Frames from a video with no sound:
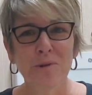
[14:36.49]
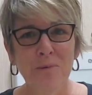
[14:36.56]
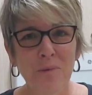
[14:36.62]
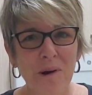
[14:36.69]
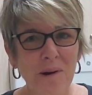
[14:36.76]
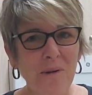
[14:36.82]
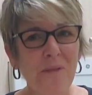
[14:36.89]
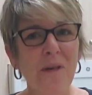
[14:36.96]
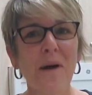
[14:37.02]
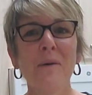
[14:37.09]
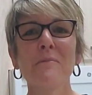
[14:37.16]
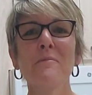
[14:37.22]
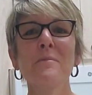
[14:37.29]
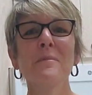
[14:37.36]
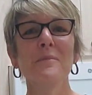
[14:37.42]
to wear
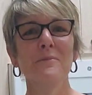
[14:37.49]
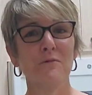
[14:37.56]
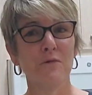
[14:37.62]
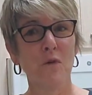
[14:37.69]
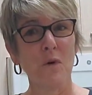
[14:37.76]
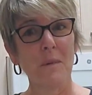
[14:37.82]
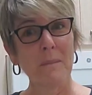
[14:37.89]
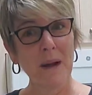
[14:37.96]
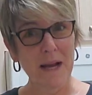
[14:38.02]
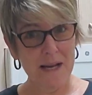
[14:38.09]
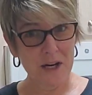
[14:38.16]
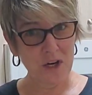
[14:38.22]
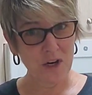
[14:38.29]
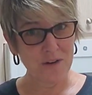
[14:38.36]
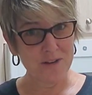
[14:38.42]
them for my
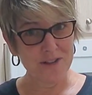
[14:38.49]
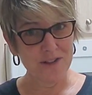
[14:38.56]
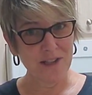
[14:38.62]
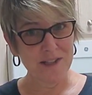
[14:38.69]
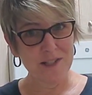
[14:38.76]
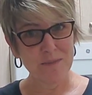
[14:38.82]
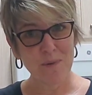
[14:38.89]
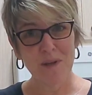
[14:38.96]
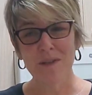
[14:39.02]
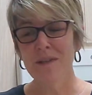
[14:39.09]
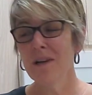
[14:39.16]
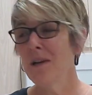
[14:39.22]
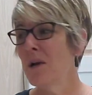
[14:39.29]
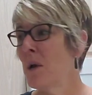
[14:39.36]
current husband